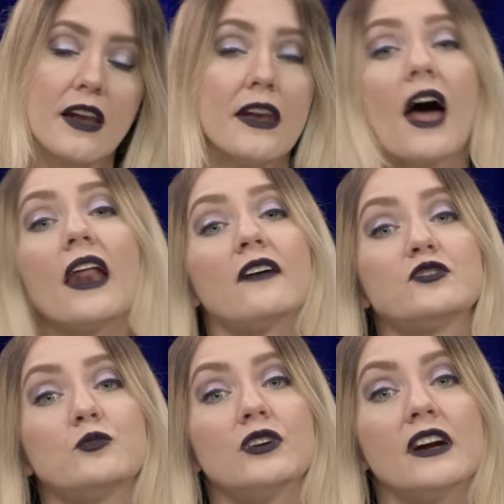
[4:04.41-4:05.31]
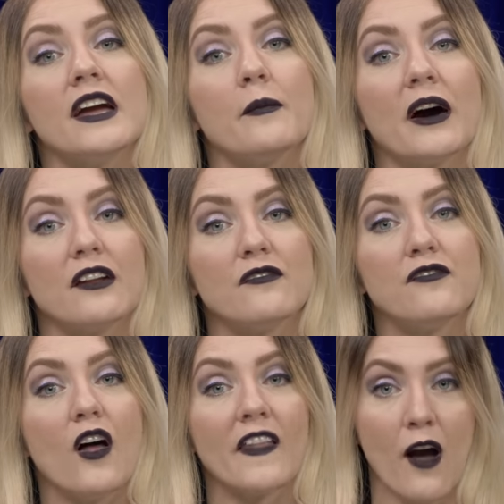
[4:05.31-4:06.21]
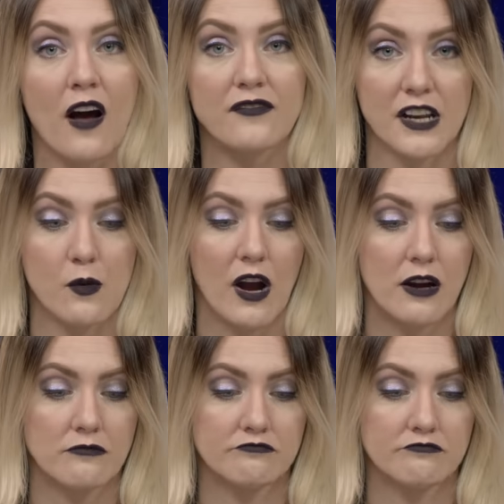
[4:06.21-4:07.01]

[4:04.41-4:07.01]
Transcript: and not have to worry about it falling off anywhere.